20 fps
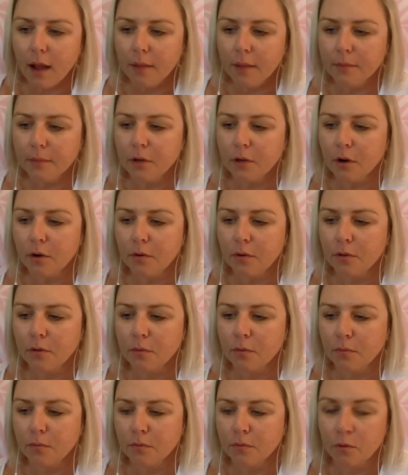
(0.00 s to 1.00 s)
You
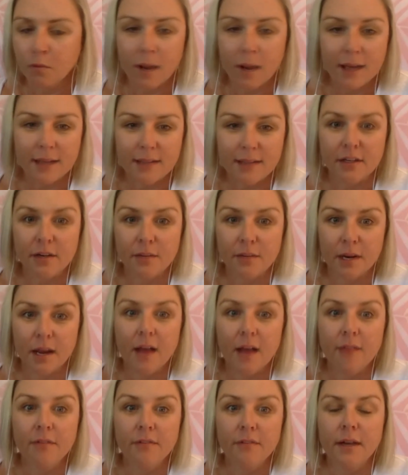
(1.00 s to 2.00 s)
know, the ways that I'm going to
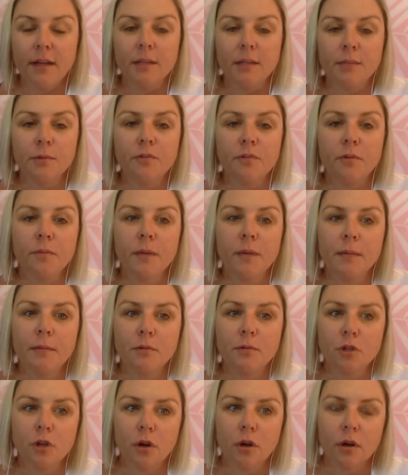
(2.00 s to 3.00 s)
have available for people
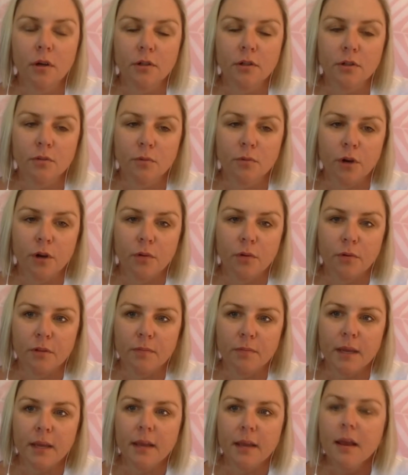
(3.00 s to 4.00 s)
to work with
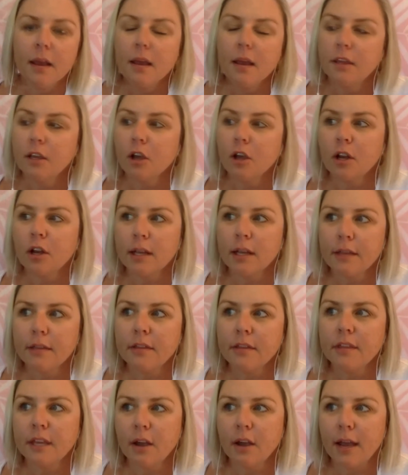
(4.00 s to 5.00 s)
me. The only other
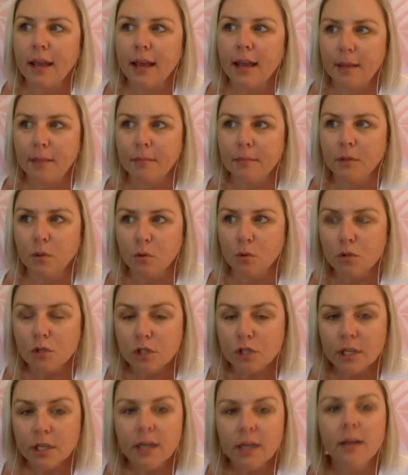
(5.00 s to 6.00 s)
thing I am
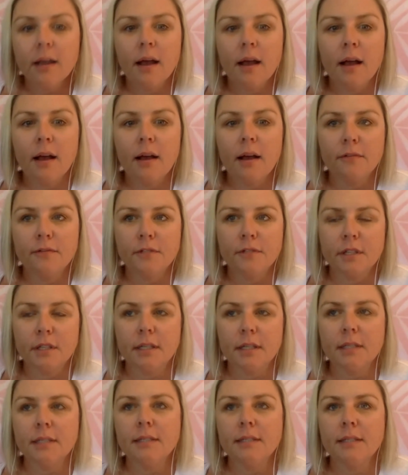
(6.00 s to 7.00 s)
launching after
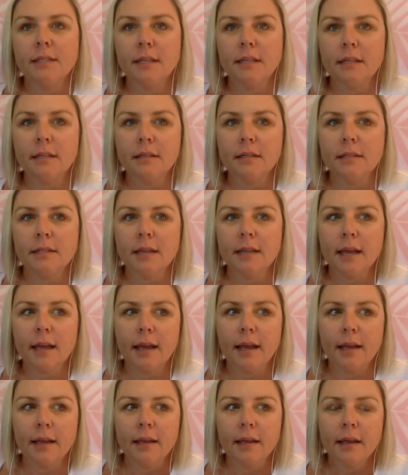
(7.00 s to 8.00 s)
this is
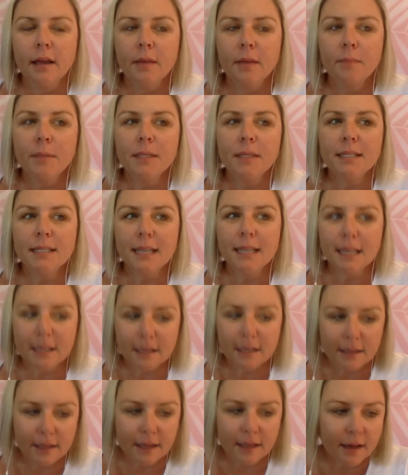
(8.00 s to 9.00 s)
a
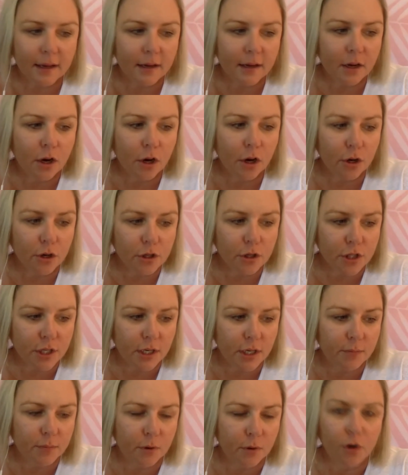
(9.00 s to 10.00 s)
particular
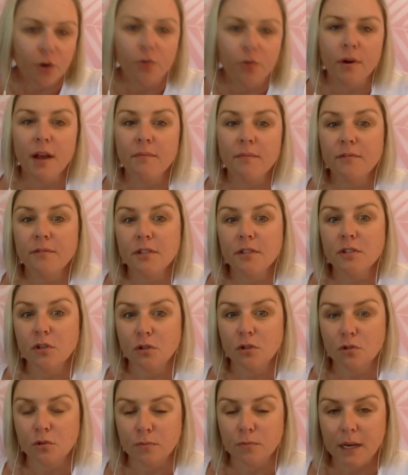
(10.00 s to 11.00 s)
coaching program for
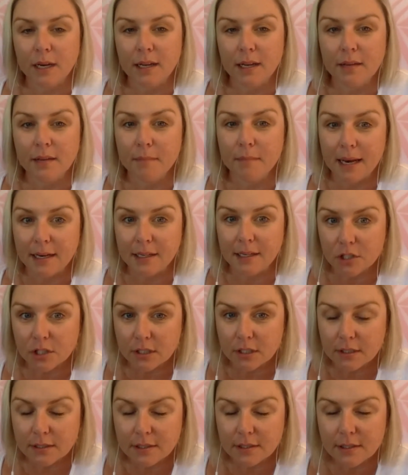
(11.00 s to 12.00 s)
social media
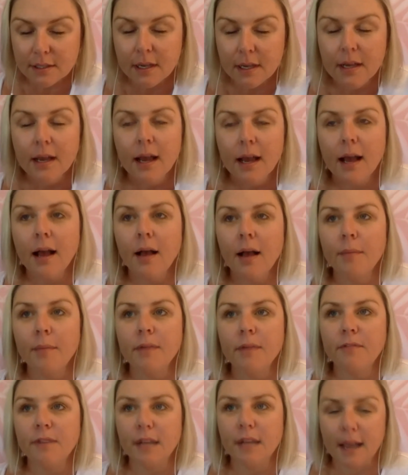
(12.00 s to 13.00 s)
managers
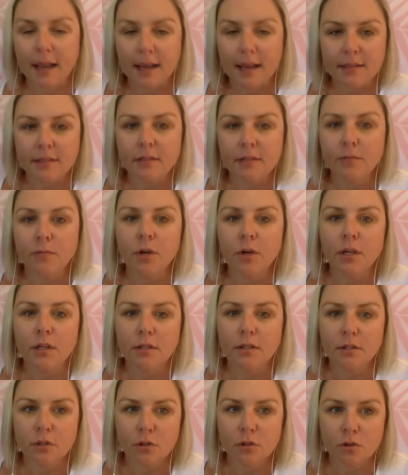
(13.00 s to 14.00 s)
and VAs that work
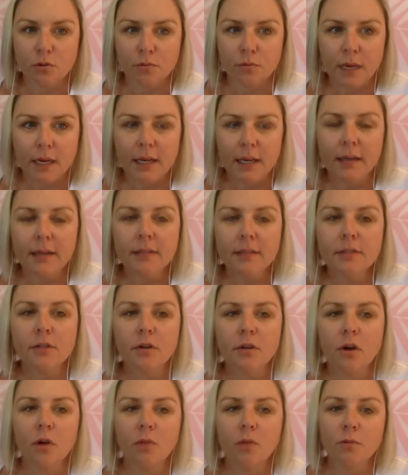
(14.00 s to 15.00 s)
in social media. So
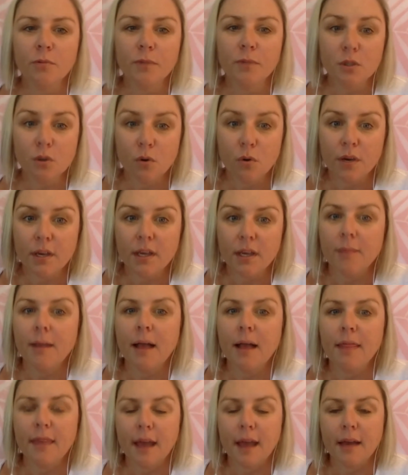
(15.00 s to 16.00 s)
I will be talking
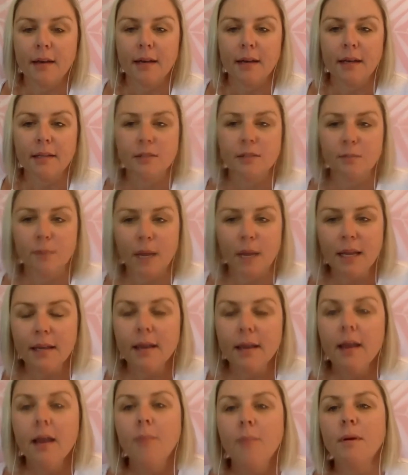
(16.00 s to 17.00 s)
about that next week,
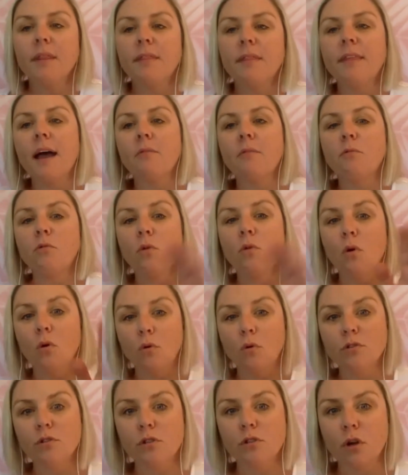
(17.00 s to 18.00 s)
but that will
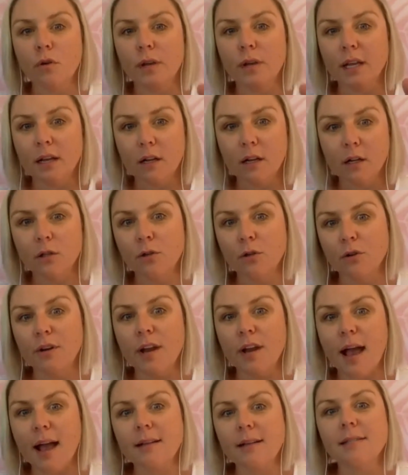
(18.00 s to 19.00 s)
also include
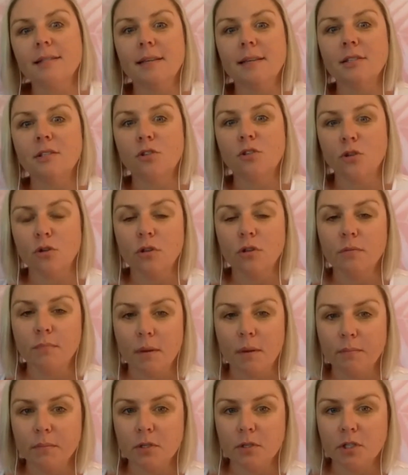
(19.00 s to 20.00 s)
access to the
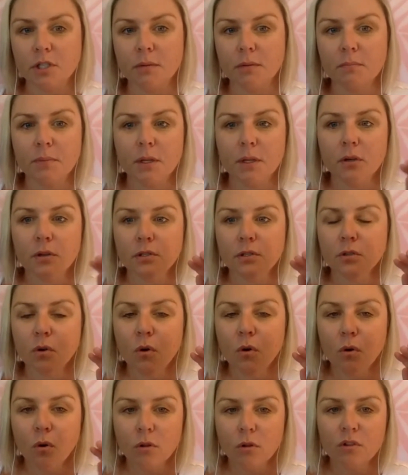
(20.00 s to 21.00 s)
membership, because
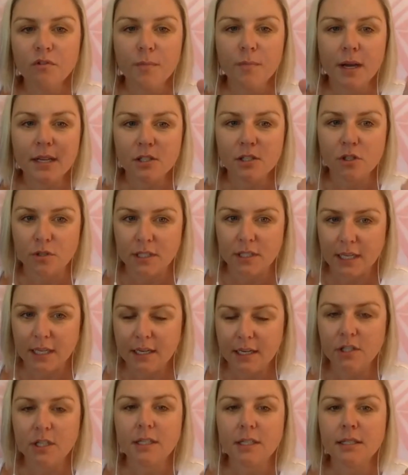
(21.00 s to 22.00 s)
all of my
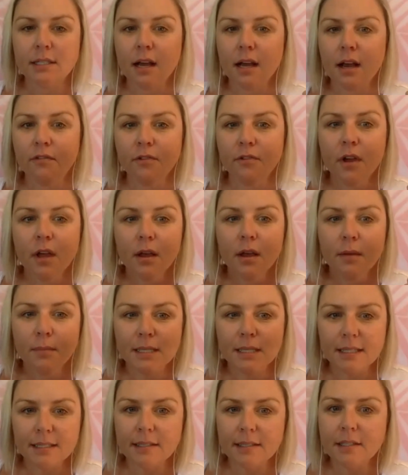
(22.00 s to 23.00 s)
strategic stuff,
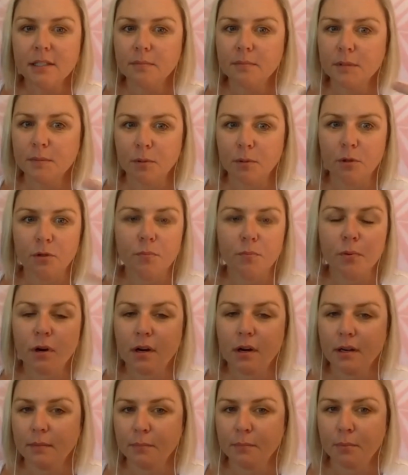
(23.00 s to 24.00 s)
my systems,
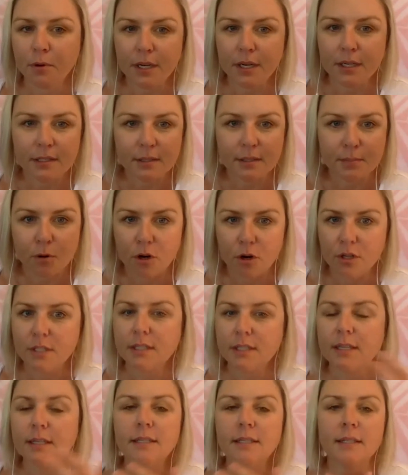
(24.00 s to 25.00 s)
blueprints,
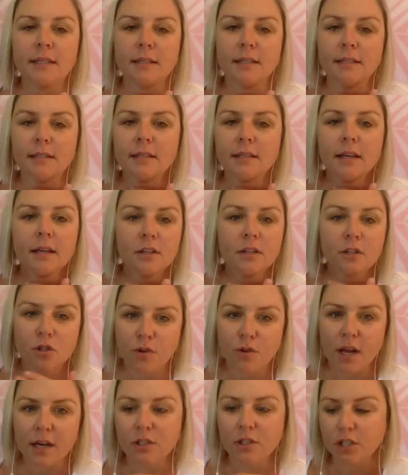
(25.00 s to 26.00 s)
processes,
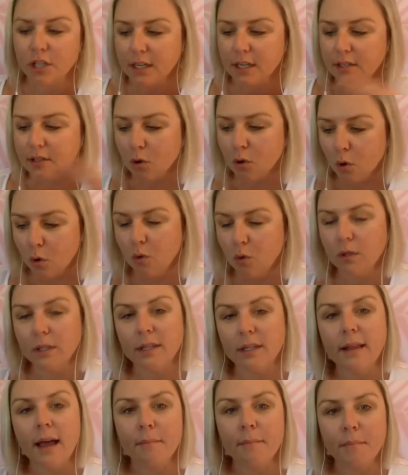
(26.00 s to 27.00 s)
strategy is all
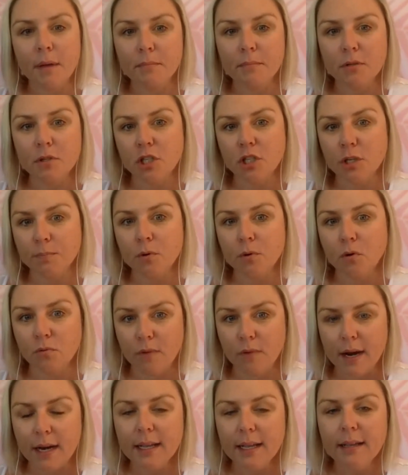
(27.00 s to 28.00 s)
in that membership
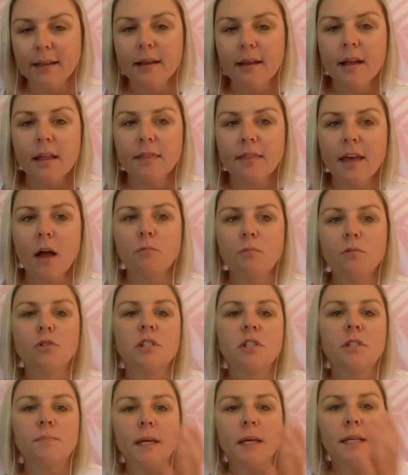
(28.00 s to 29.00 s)
already. That will
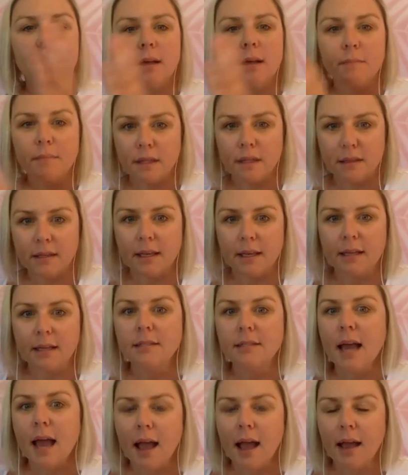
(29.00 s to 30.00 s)
just be something that
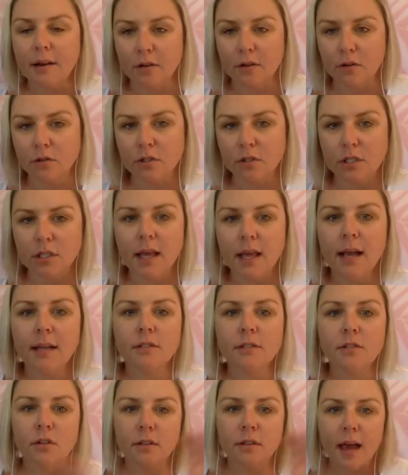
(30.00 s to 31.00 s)
gets added onto
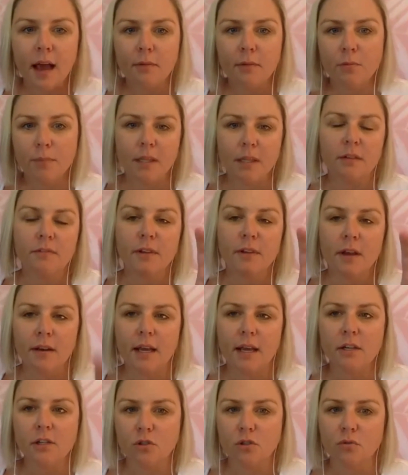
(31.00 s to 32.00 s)
that. So that will be the
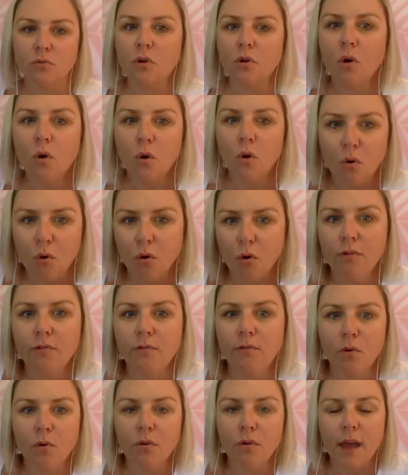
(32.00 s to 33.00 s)
foundational core
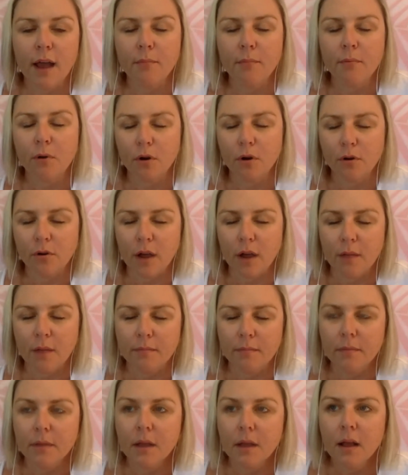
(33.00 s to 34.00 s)
for that
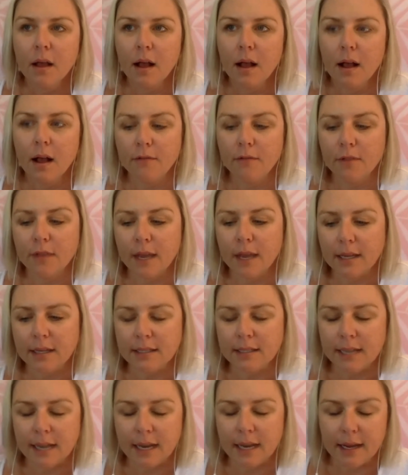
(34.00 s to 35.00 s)
program, for that
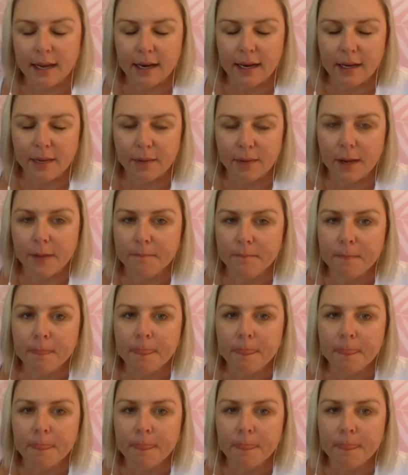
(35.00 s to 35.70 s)
container anyway.